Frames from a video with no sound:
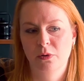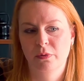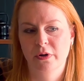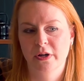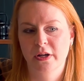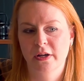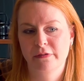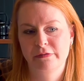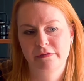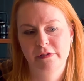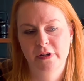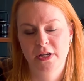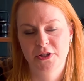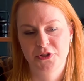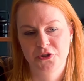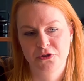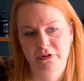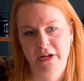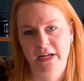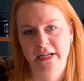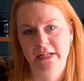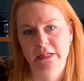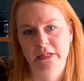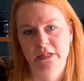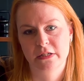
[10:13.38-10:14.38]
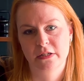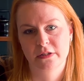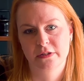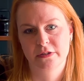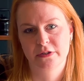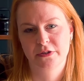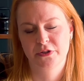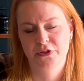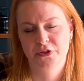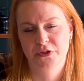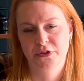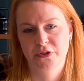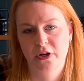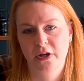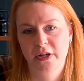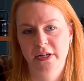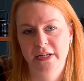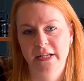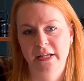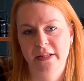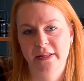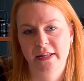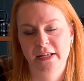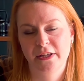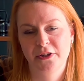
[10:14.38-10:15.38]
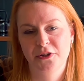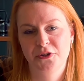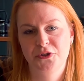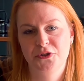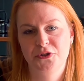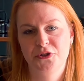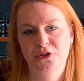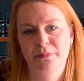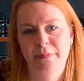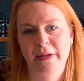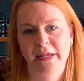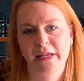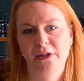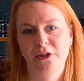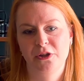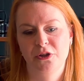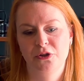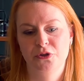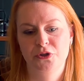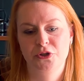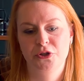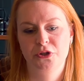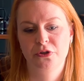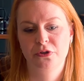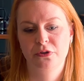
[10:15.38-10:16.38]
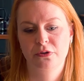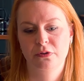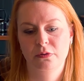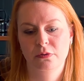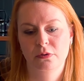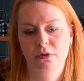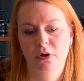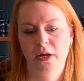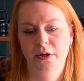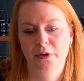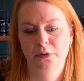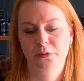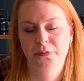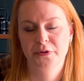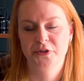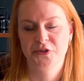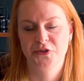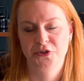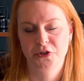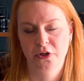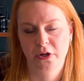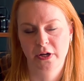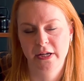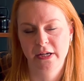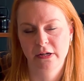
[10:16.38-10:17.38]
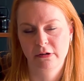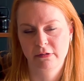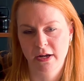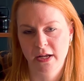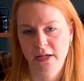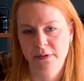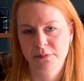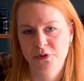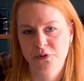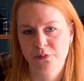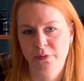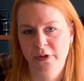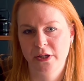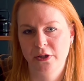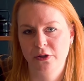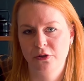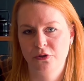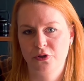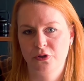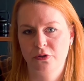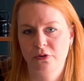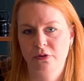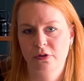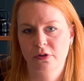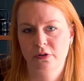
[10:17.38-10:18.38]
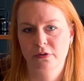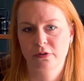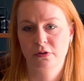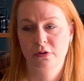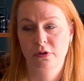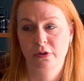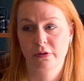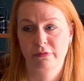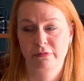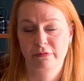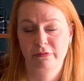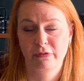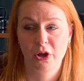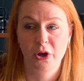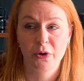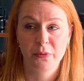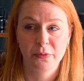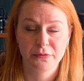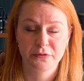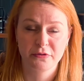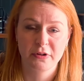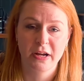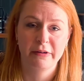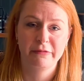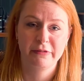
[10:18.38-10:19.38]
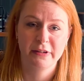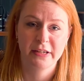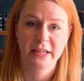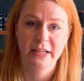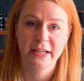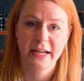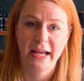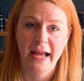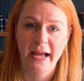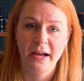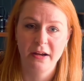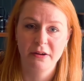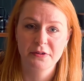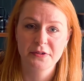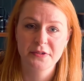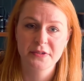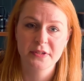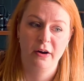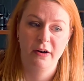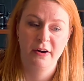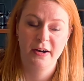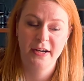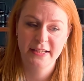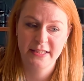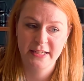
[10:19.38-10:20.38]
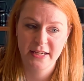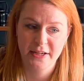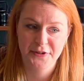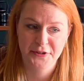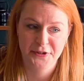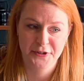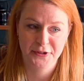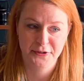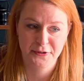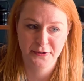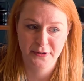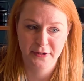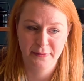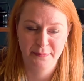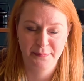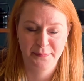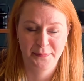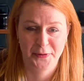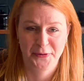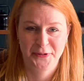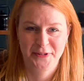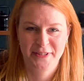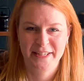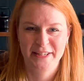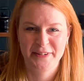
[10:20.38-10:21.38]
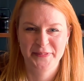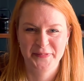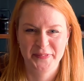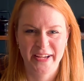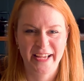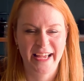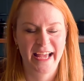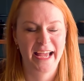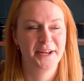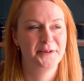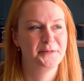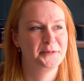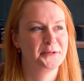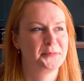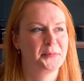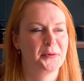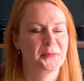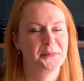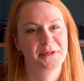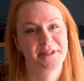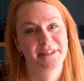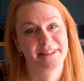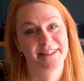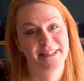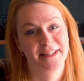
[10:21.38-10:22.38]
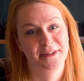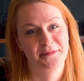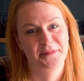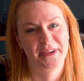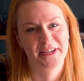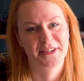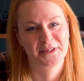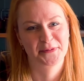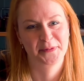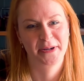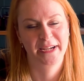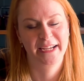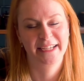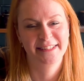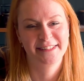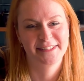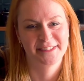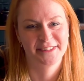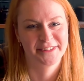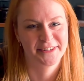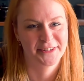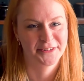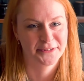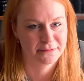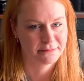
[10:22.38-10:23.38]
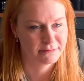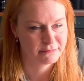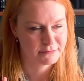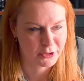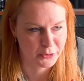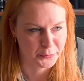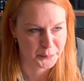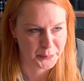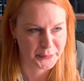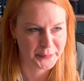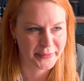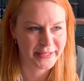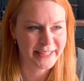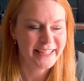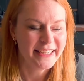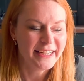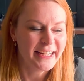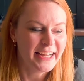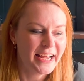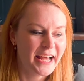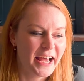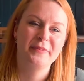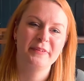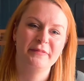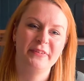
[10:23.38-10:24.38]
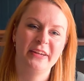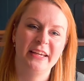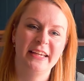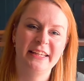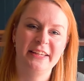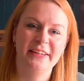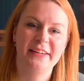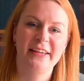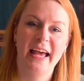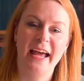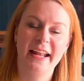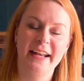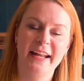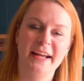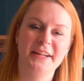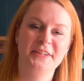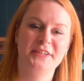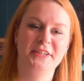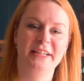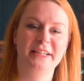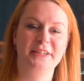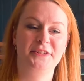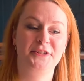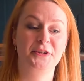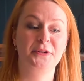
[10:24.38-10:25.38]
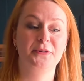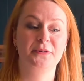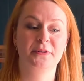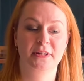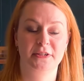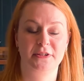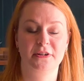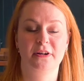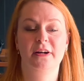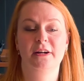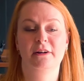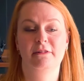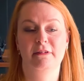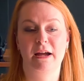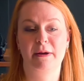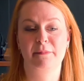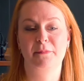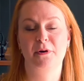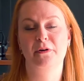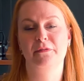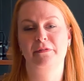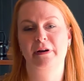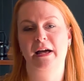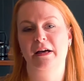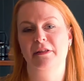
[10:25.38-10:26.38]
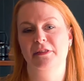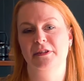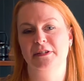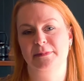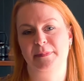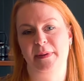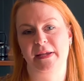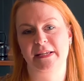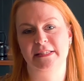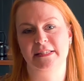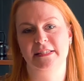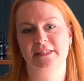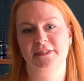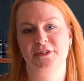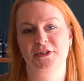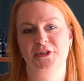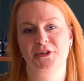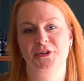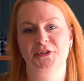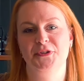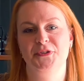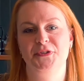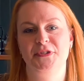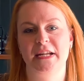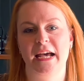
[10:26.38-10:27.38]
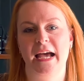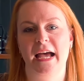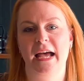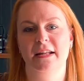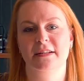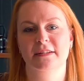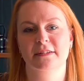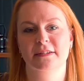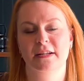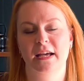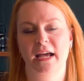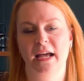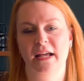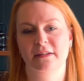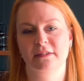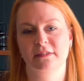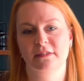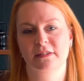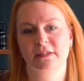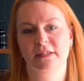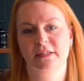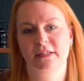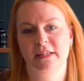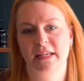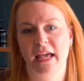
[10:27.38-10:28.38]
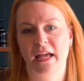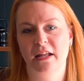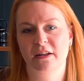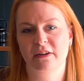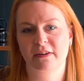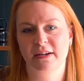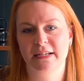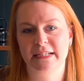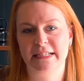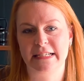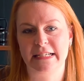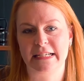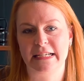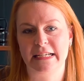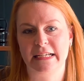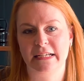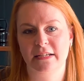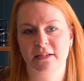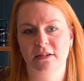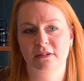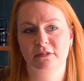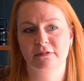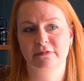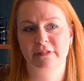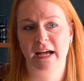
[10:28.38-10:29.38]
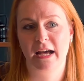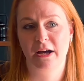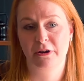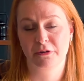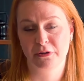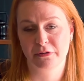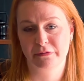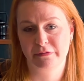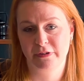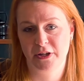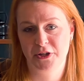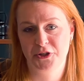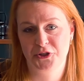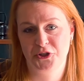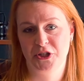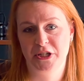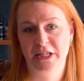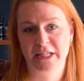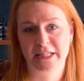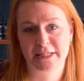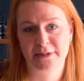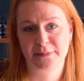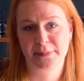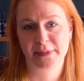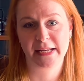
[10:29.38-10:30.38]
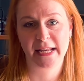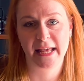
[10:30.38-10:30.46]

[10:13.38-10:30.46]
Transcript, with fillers: When I first trained as a designer, they used to make you do kind of almost diagrams where you do the, the flow of traffic in a house. I tend to do it mostly in my head, which probably isn't the best way, so don't copy me. But you can actually do a diagram of how the space is used and and get an idea of how your furniture needs to be